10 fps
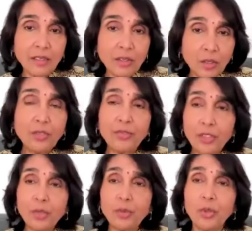good for
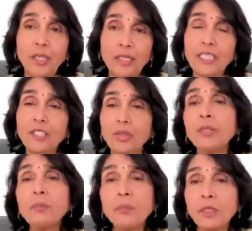you, that you're
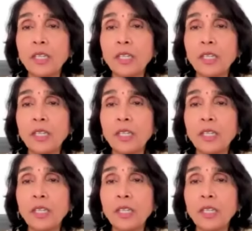in,